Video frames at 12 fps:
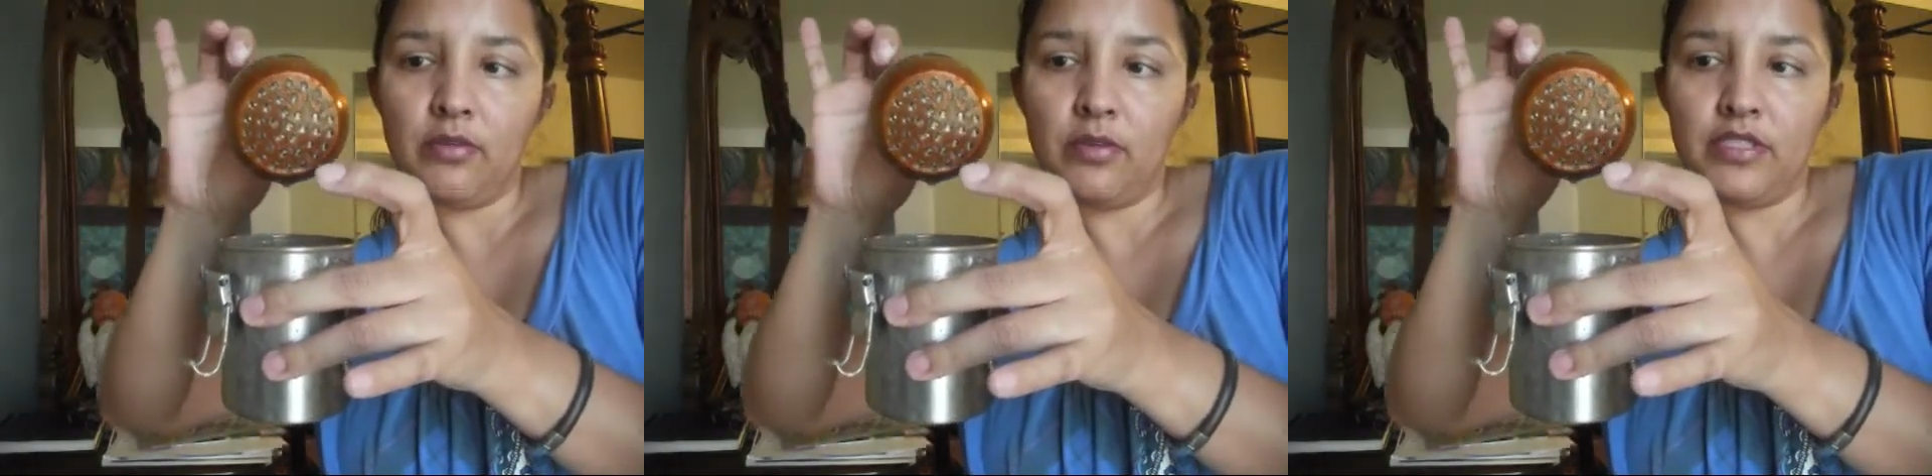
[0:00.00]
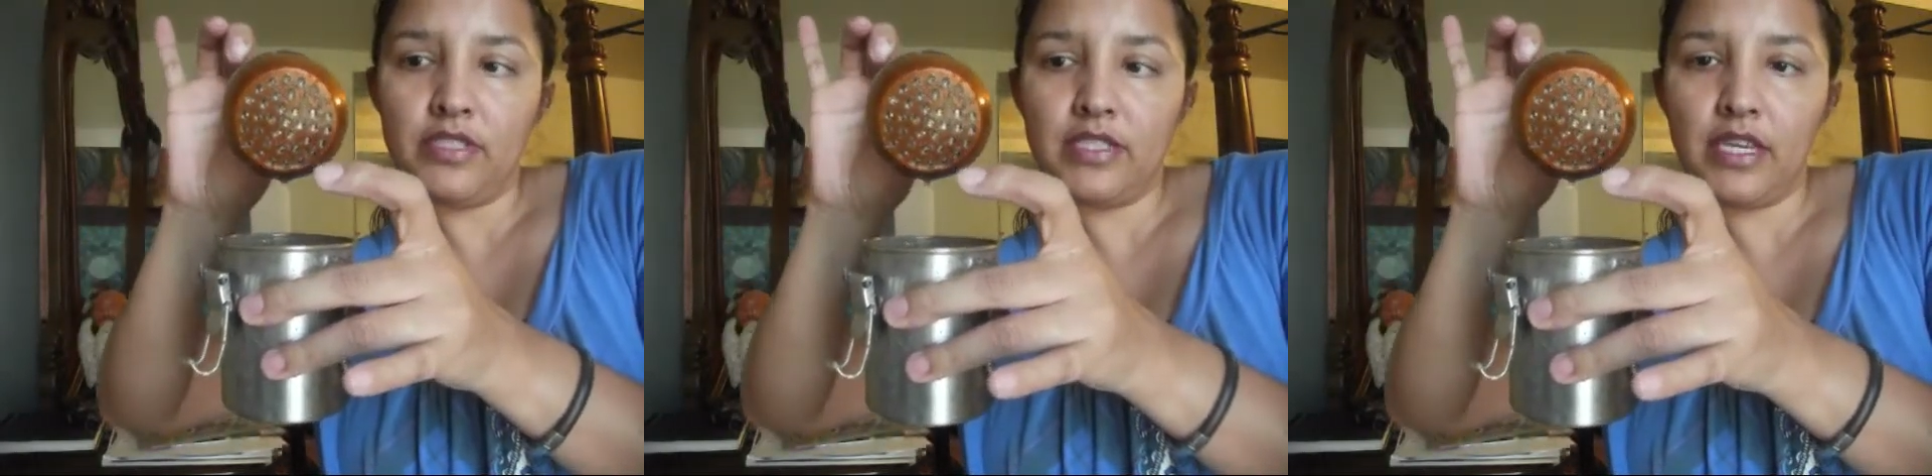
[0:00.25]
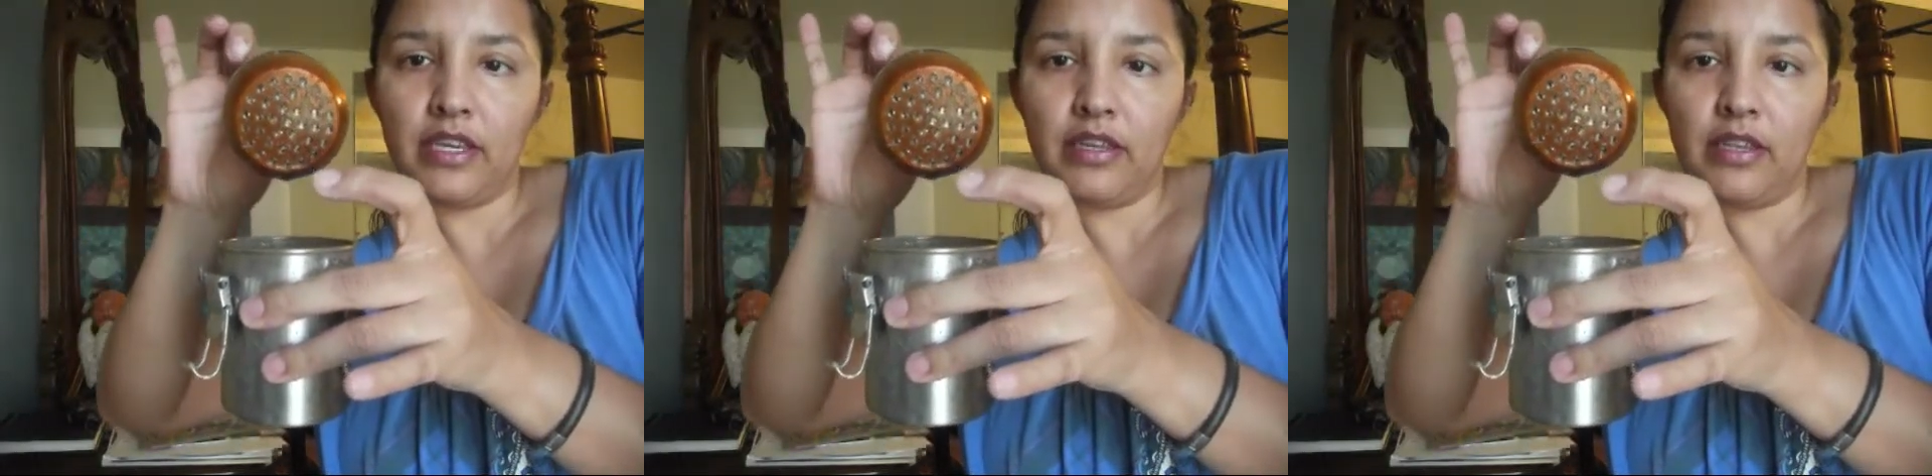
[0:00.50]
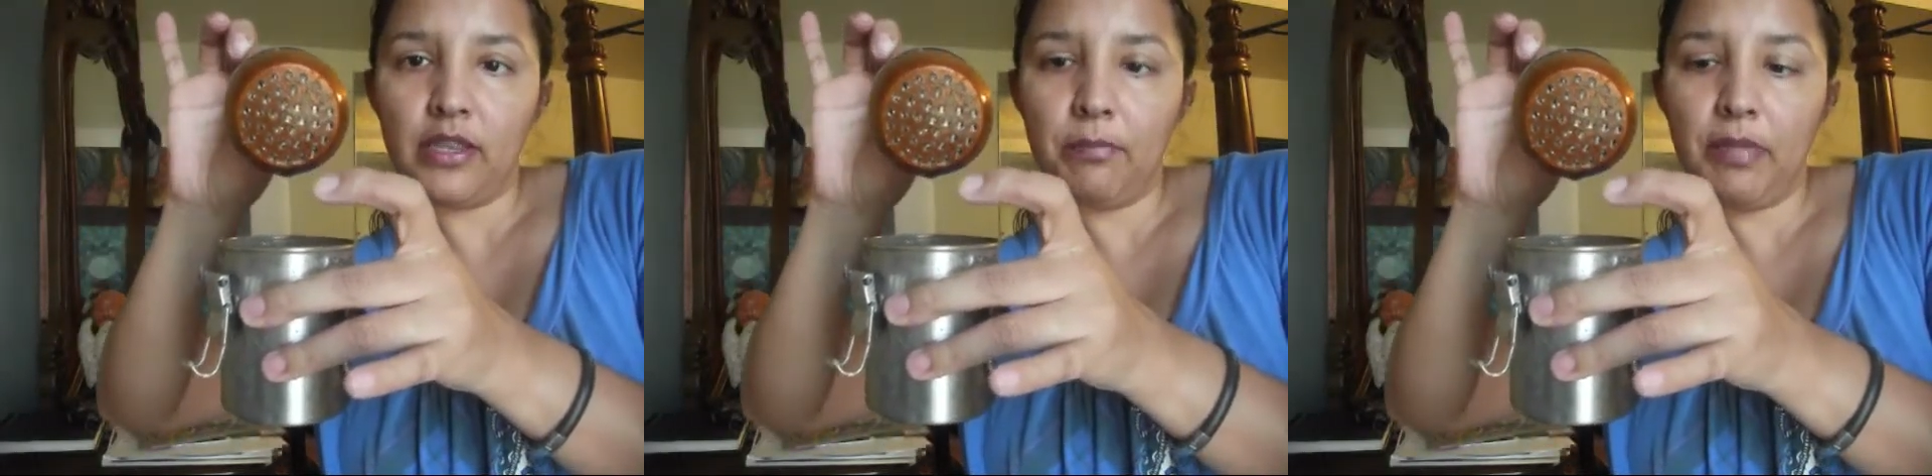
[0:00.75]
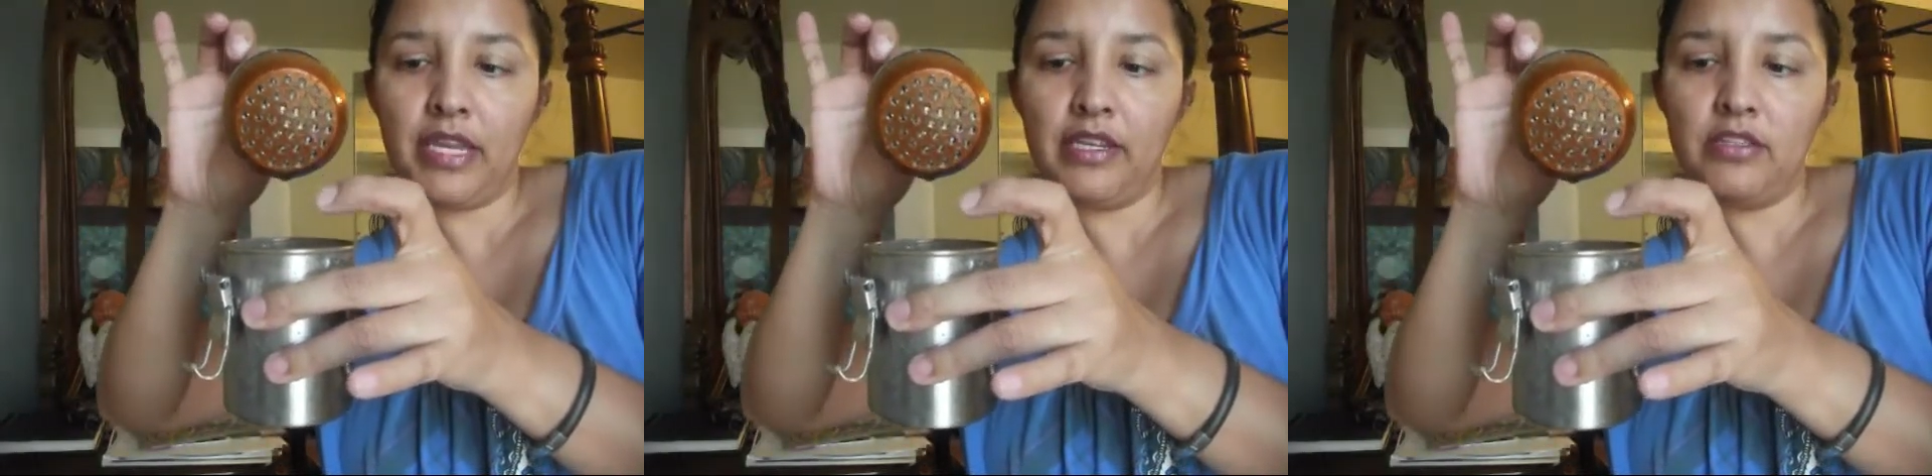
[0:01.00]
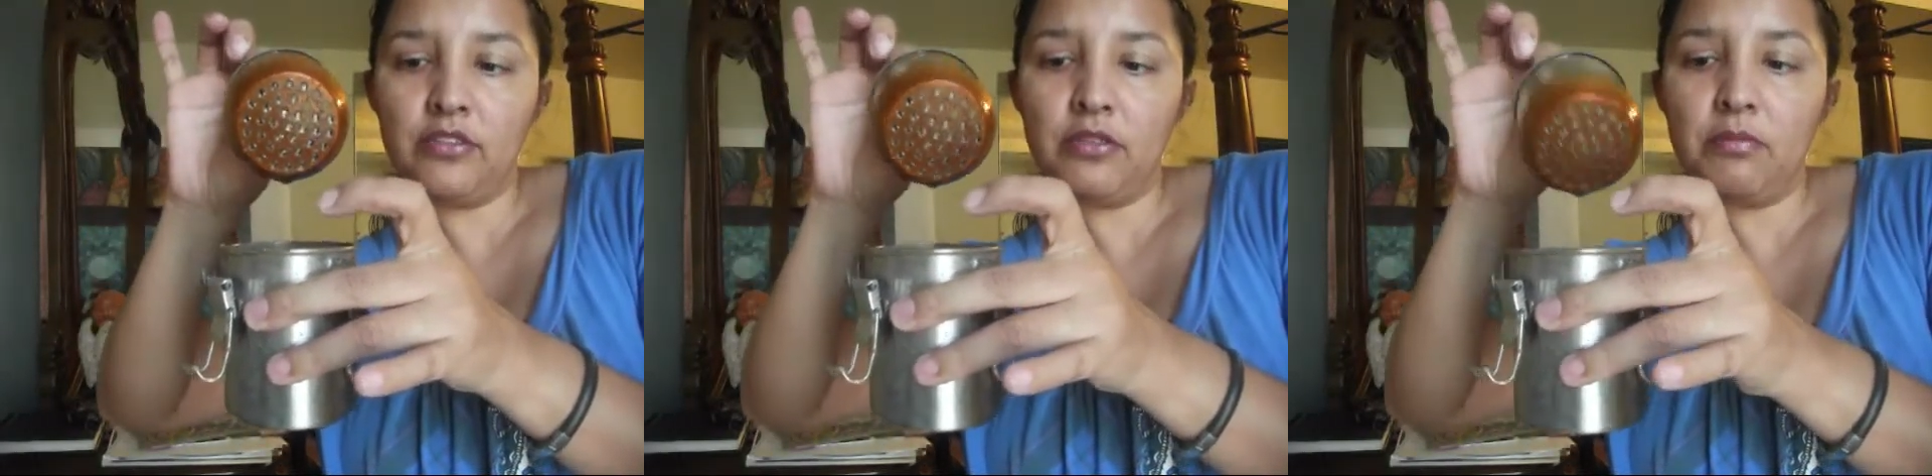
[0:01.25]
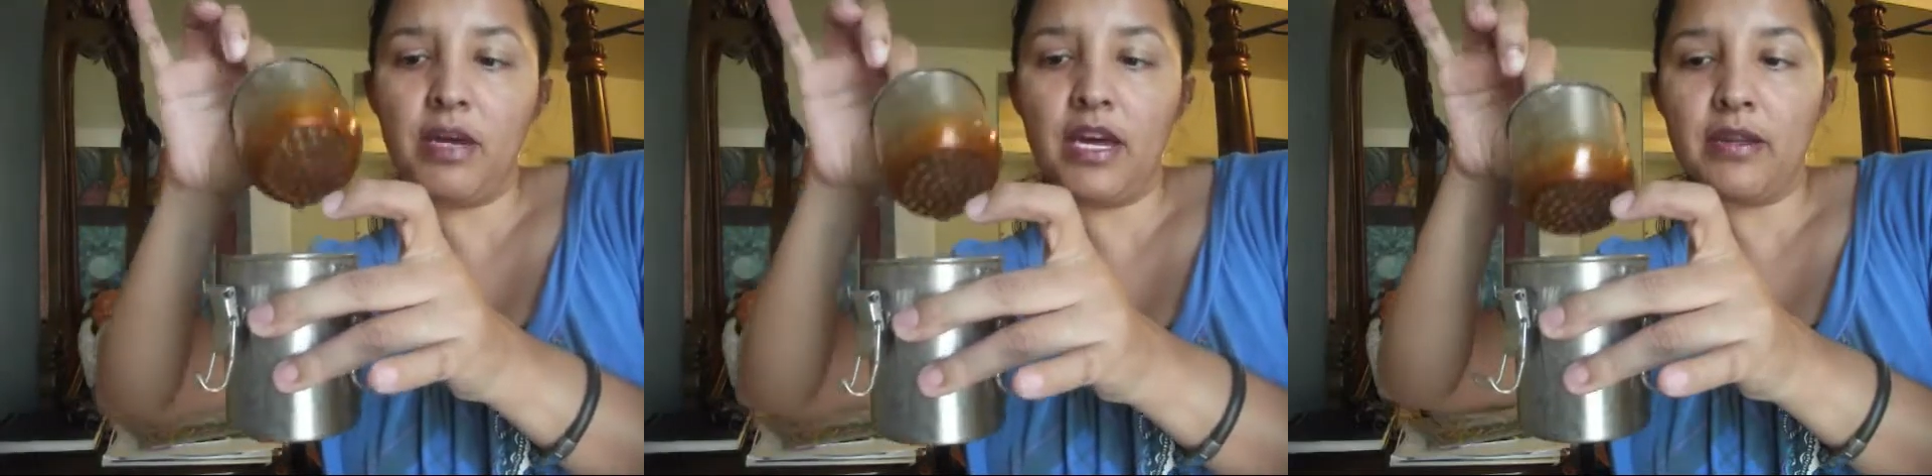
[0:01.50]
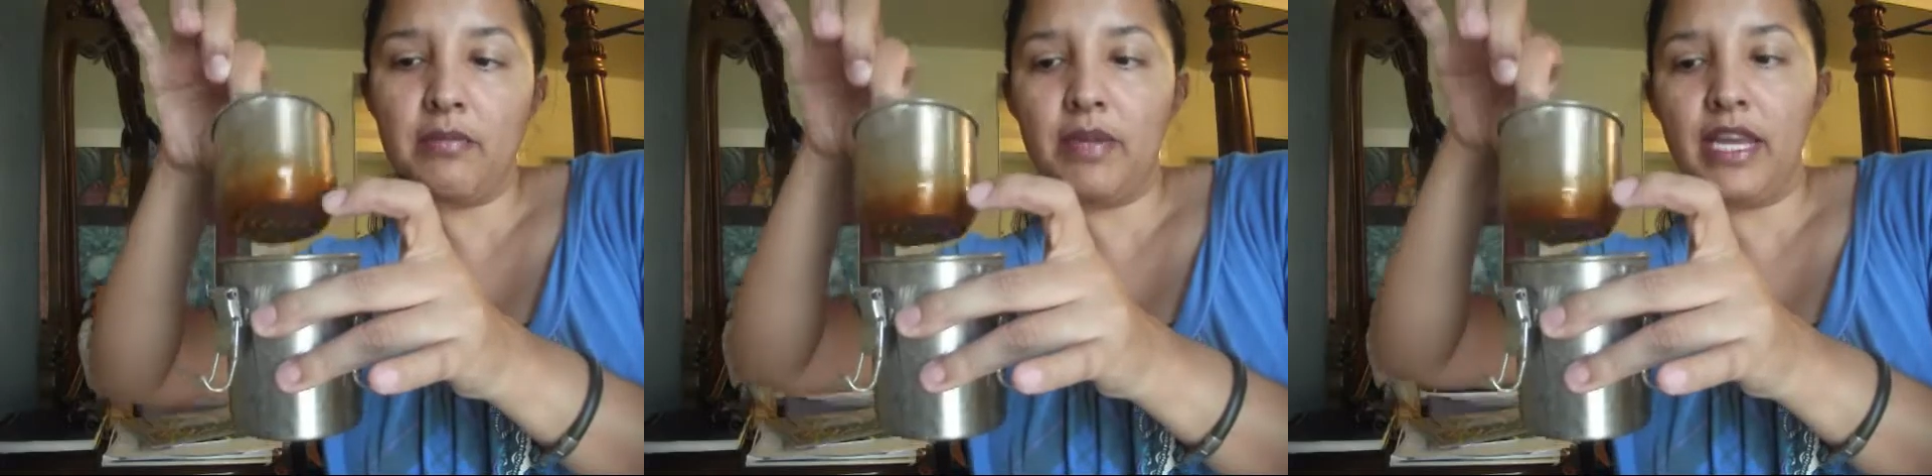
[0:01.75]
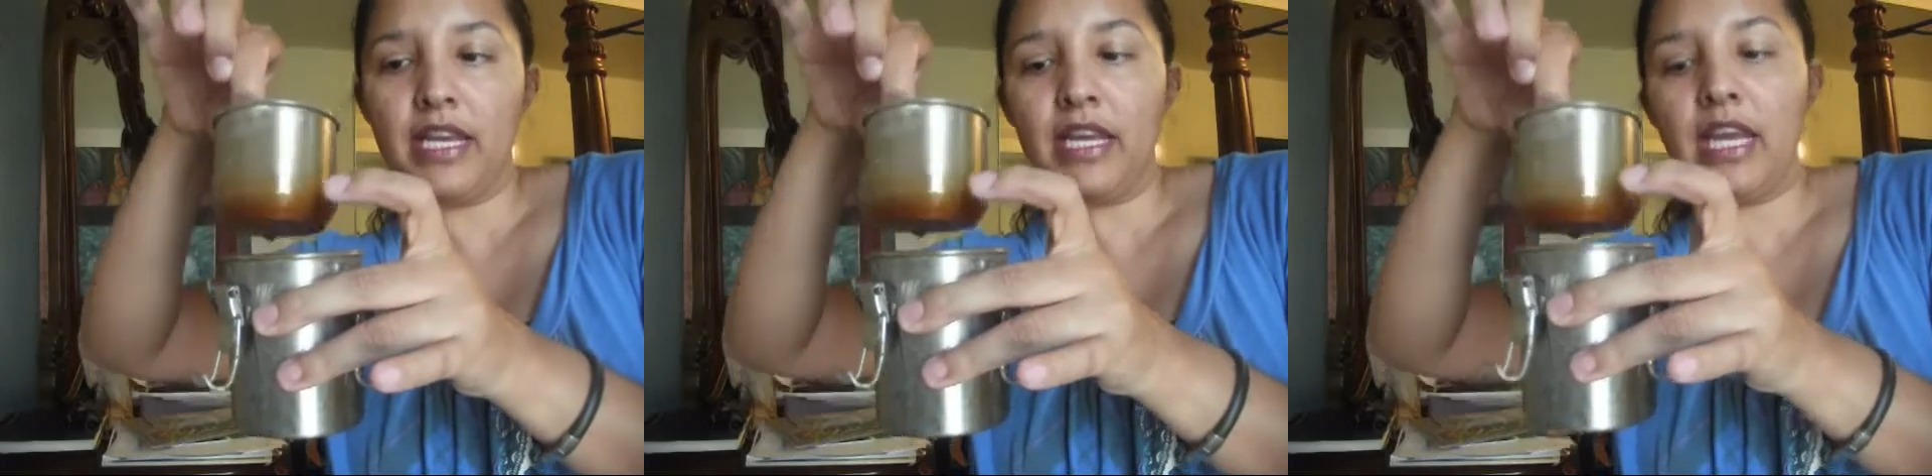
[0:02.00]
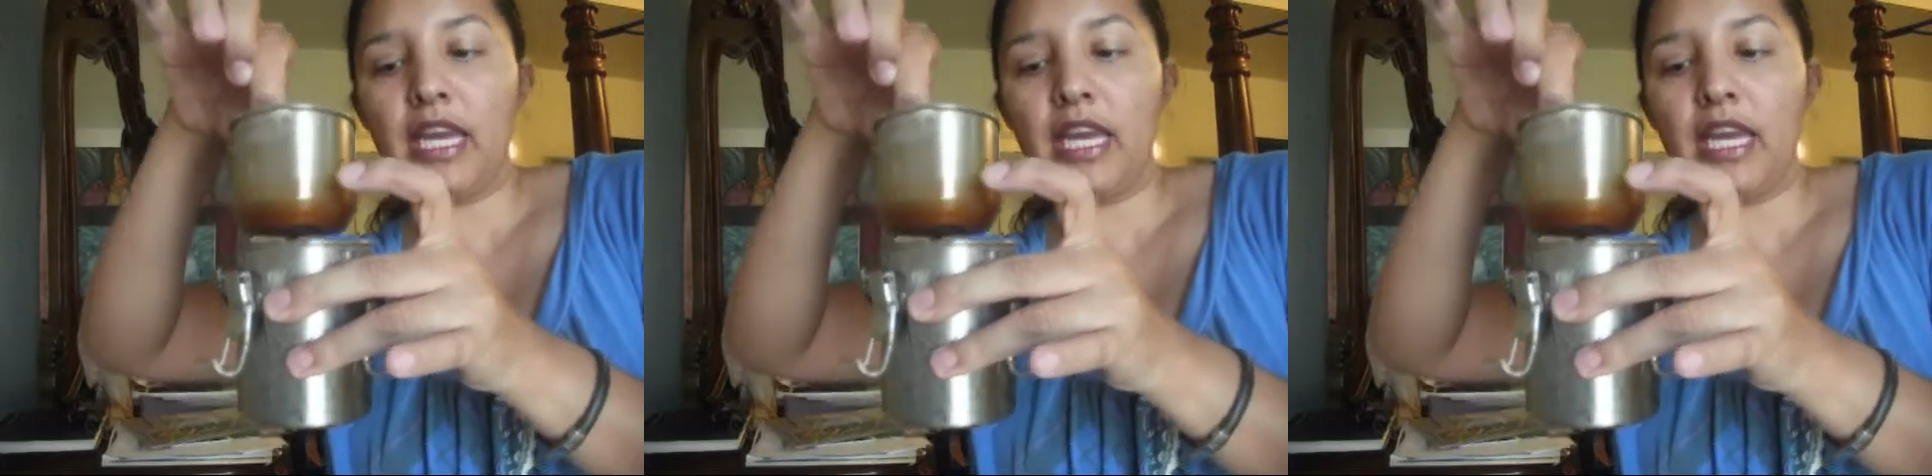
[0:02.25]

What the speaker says: will sink the paint into the bottom and